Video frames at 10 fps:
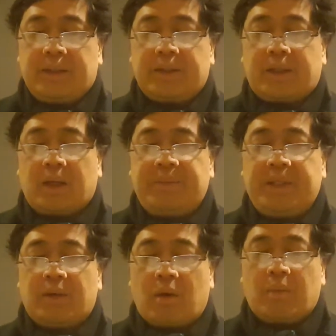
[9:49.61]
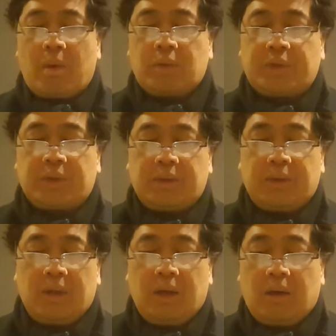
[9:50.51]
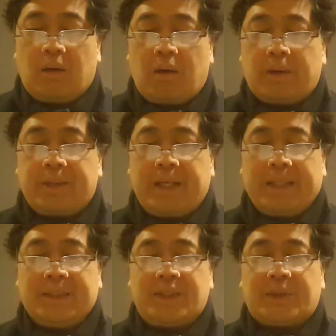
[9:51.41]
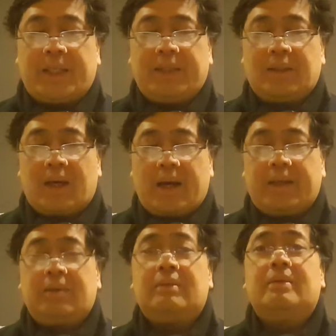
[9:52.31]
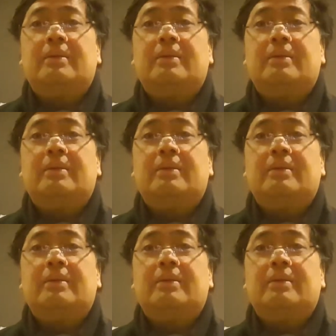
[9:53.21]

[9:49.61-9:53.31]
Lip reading: There can be no motion on a straight line.